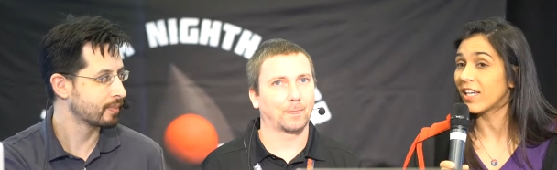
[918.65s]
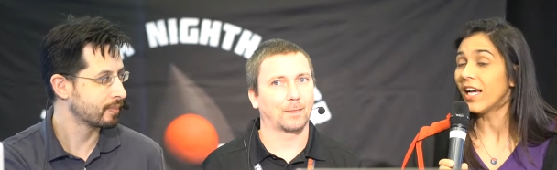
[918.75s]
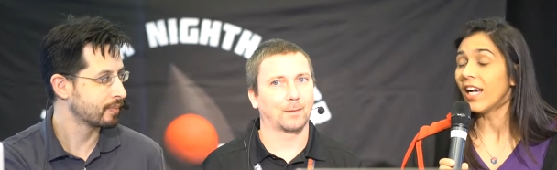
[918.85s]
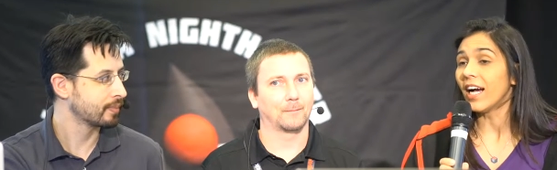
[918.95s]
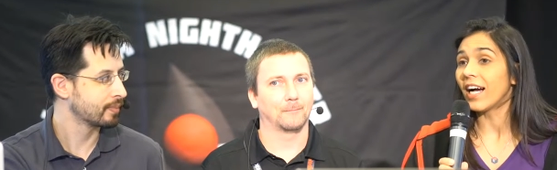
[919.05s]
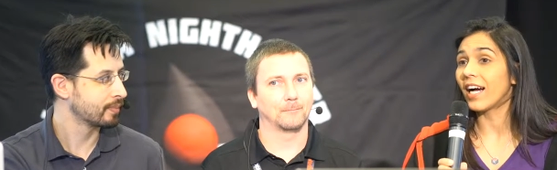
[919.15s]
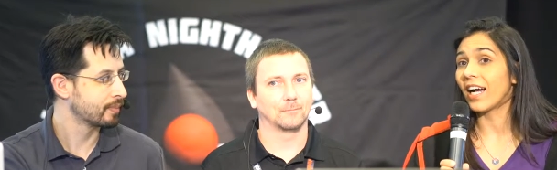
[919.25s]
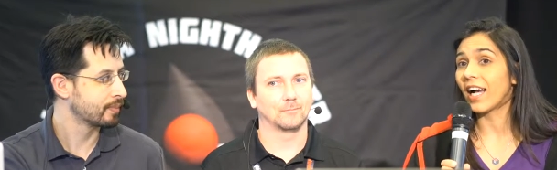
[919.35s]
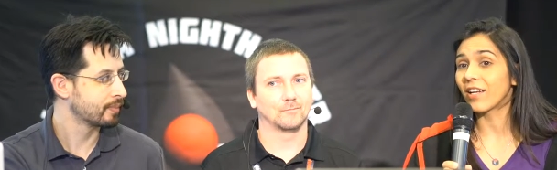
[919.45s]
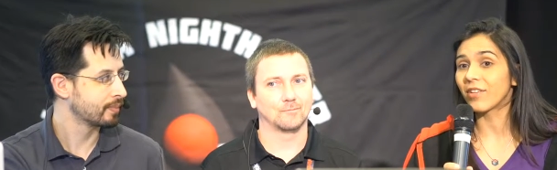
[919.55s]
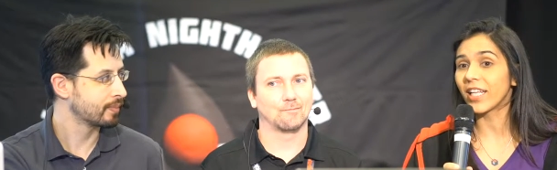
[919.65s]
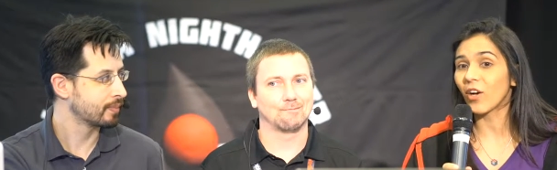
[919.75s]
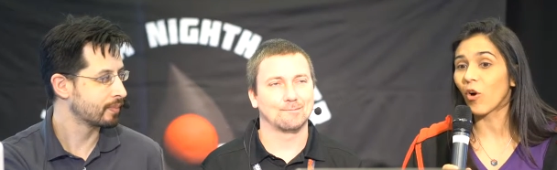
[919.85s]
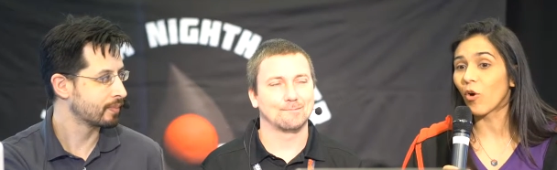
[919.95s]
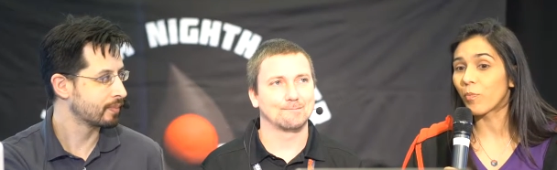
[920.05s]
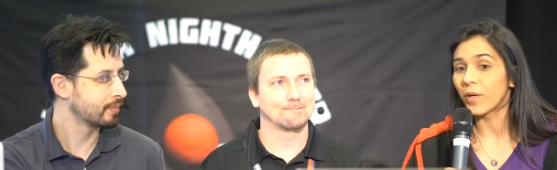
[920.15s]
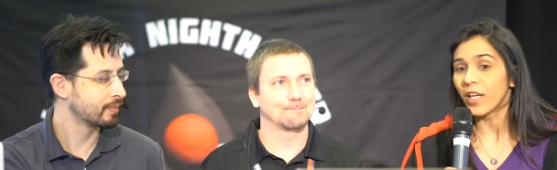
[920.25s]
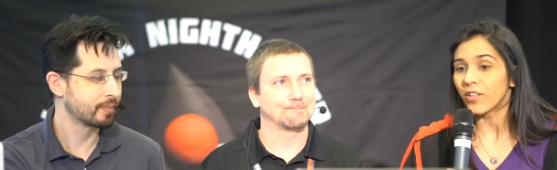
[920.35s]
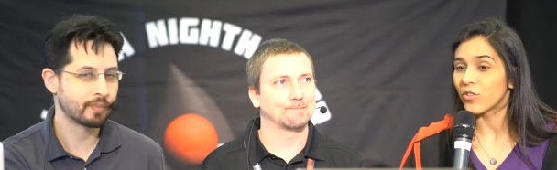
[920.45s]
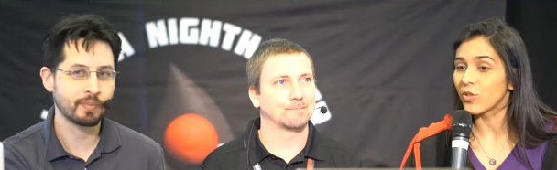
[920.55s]
Speaker 1: Uh, I really hope
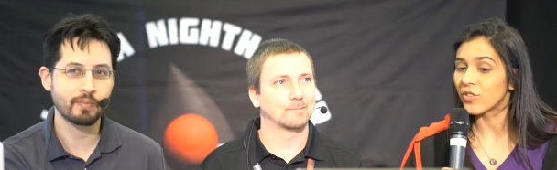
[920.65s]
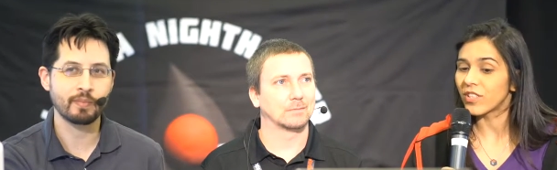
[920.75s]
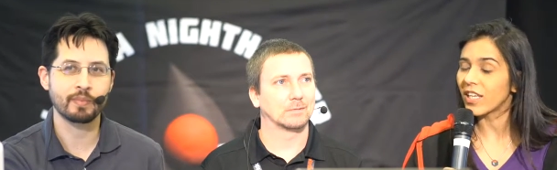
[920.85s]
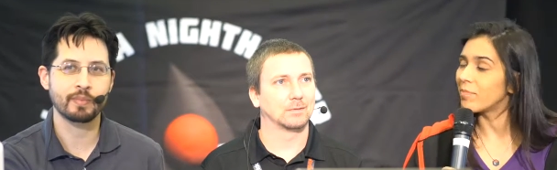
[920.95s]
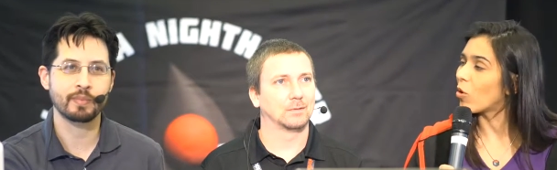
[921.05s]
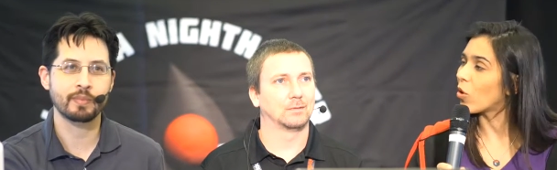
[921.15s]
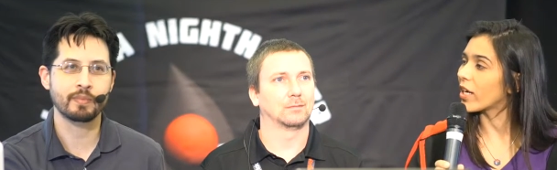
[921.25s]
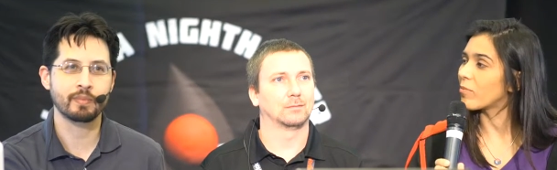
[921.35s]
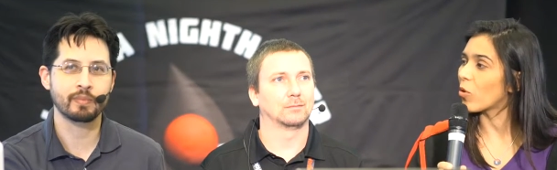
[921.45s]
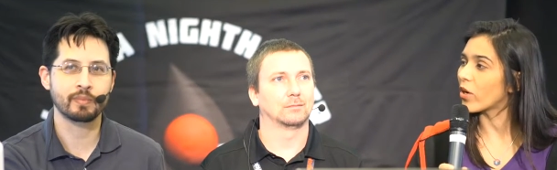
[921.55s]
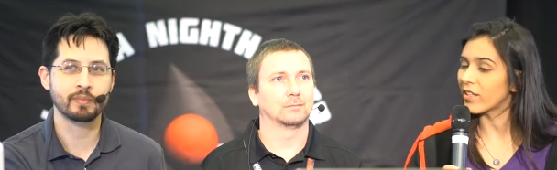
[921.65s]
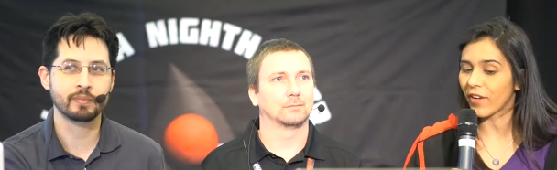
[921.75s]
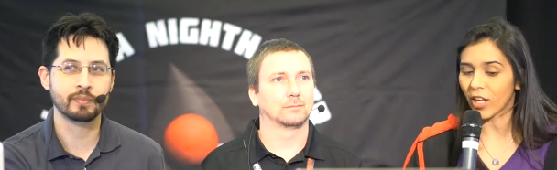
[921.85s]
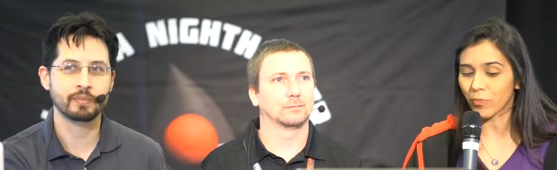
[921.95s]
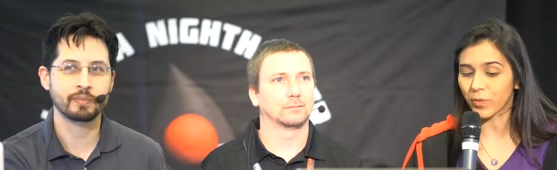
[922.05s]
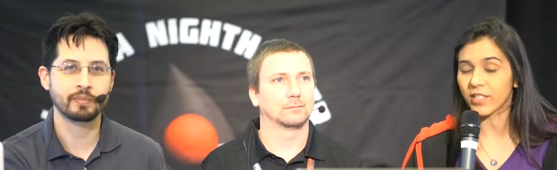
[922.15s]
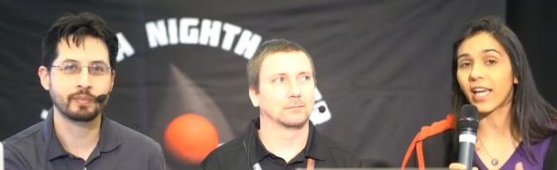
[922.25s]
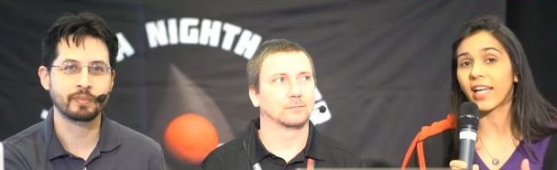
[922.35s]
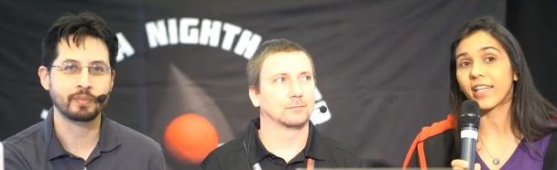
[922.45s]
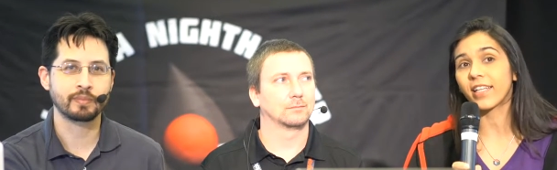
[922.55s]
to see more and more developers
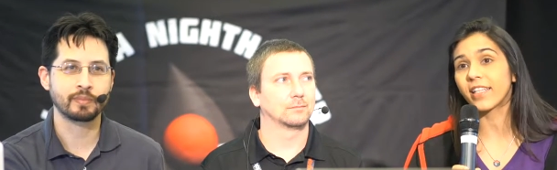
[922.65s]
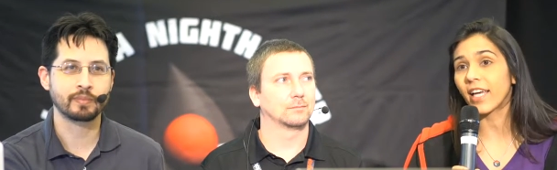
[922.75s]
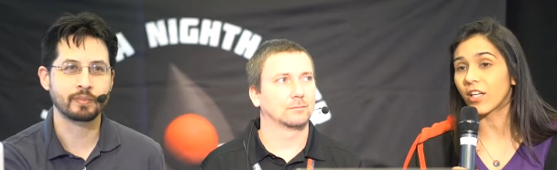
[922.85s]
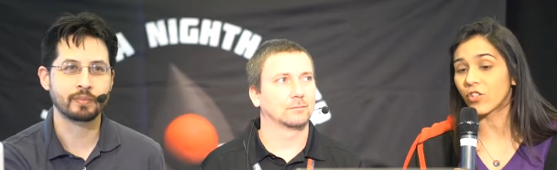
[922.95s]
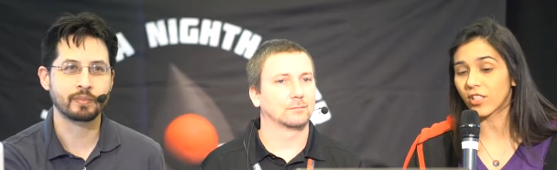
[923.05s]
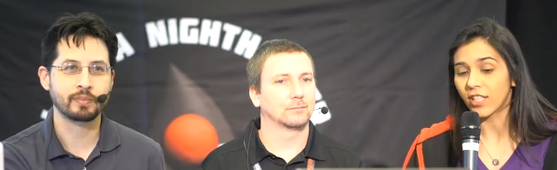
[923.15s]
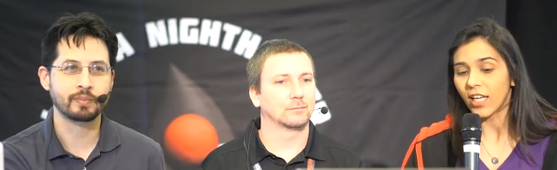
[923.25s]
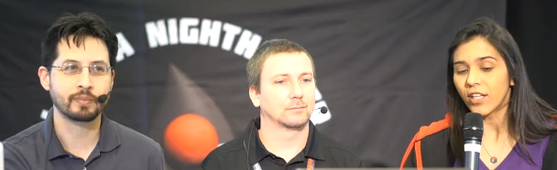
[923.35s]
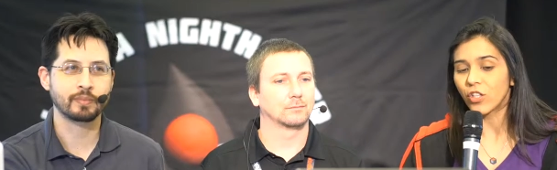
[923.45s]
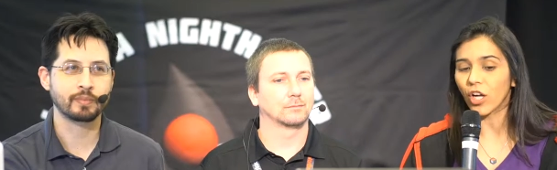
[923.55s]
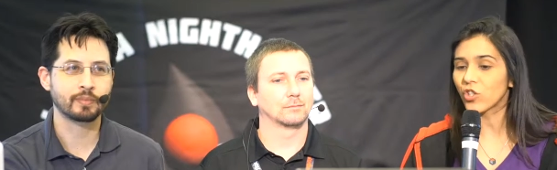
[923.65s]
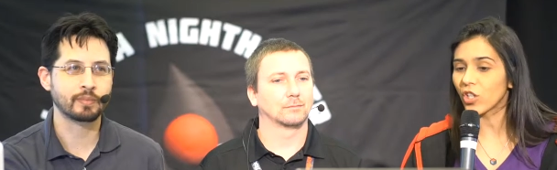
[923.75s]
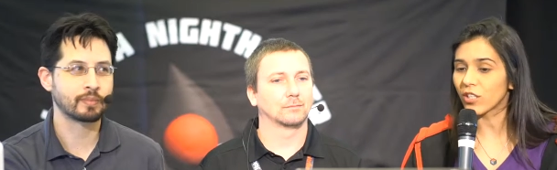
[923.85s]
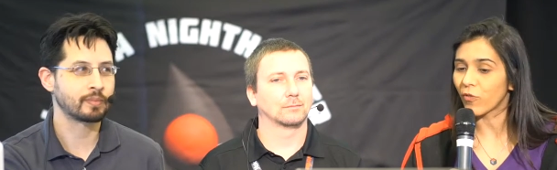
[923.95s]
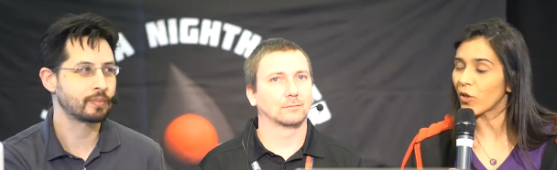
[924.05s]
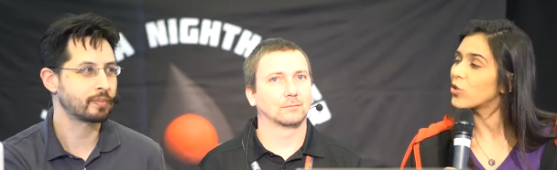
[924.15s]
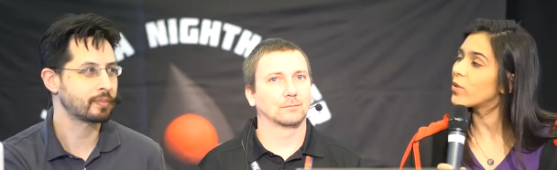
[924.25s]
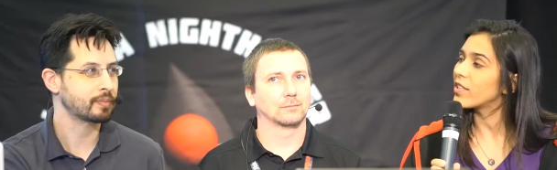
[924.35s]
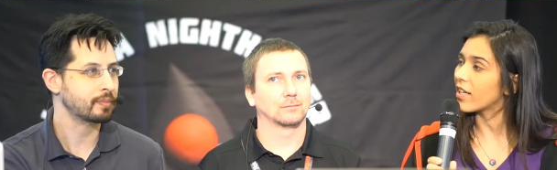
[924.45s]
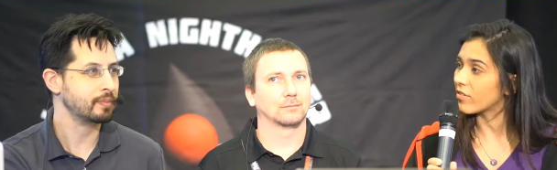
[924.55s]
getting engaged, not just for
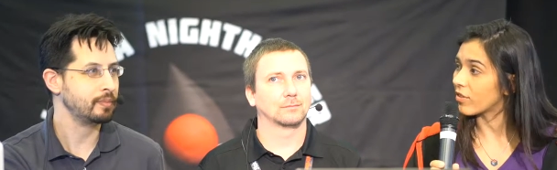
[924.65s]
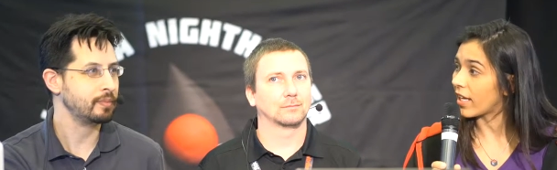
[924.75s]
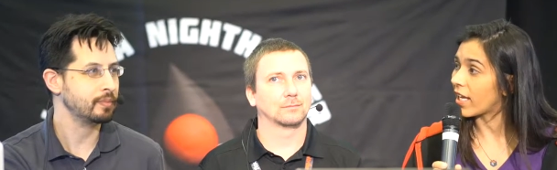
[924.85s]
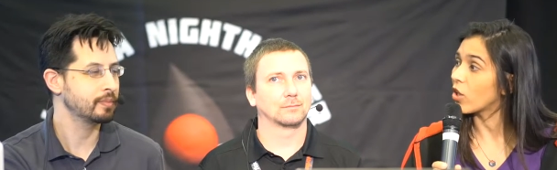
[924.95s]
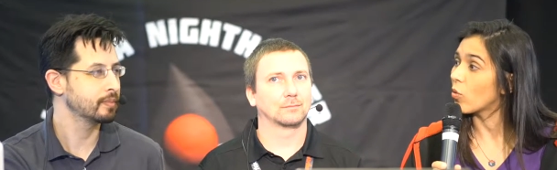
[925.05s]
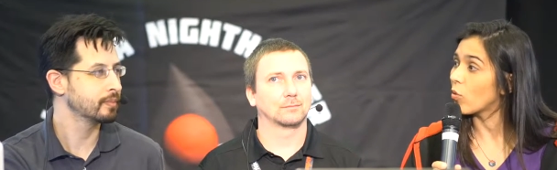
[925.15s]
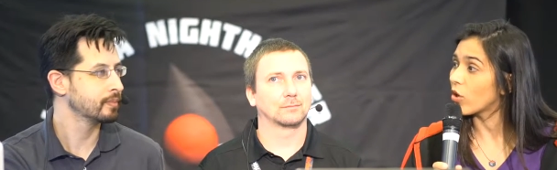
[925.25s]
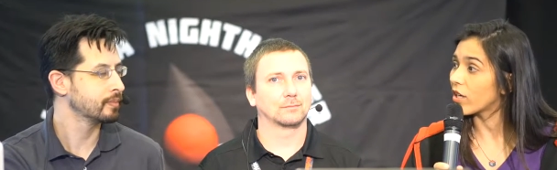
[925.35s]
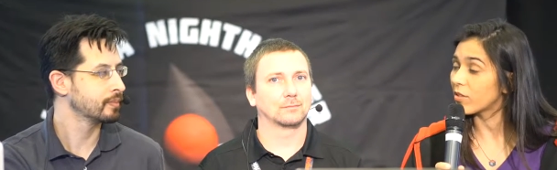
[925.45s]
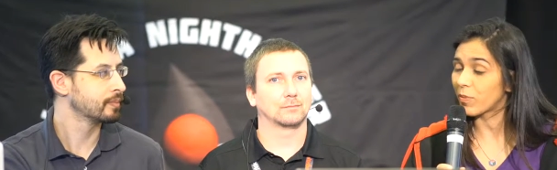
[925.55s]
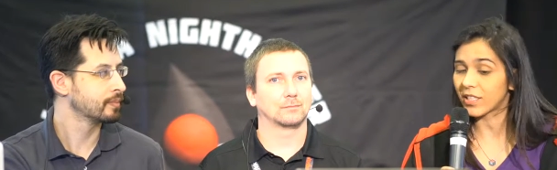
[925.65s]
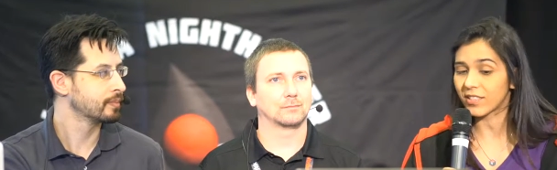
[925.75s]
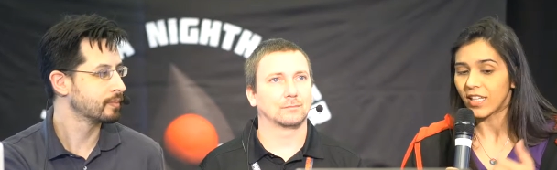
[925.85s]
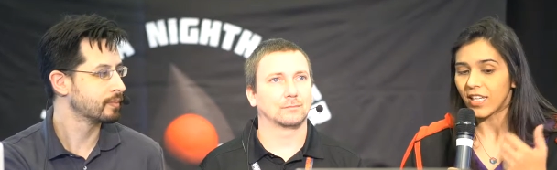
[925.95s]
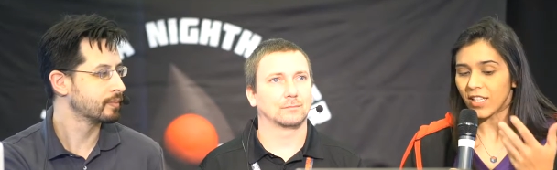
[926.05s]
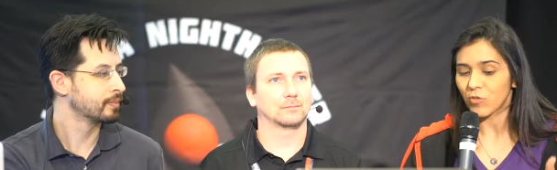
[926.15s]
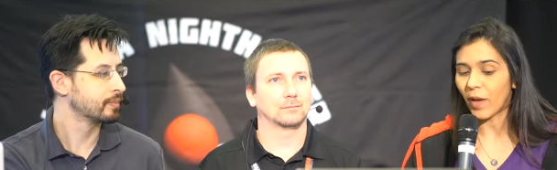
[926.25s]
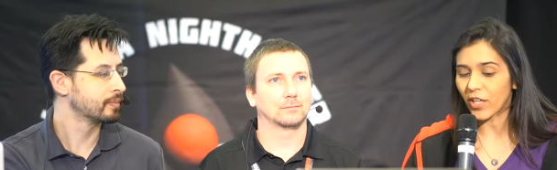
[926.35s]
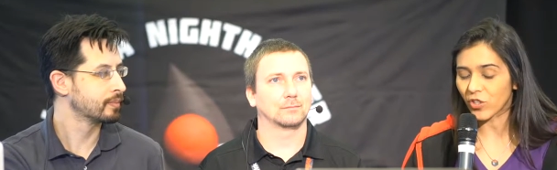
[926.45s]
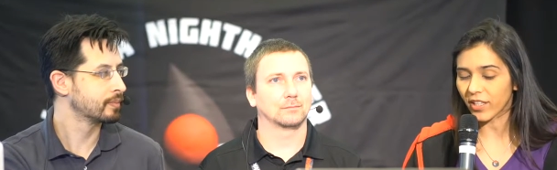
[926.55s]
doing their hello world, but
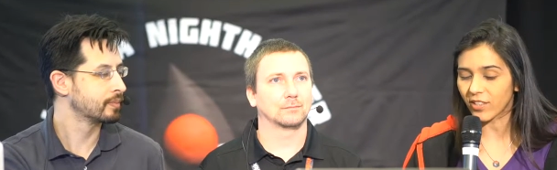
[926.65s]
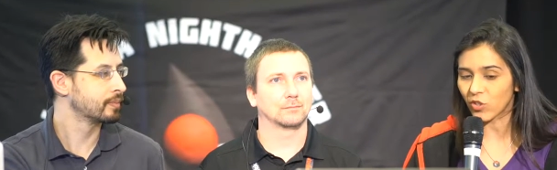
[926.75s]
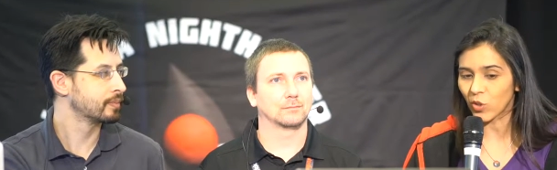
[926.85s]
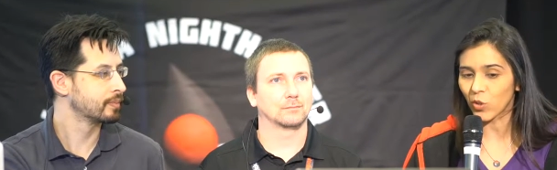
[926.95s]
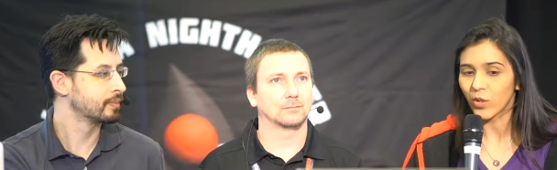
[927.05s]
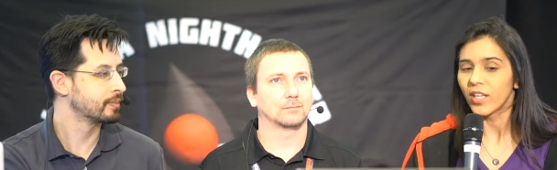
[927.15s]
especially to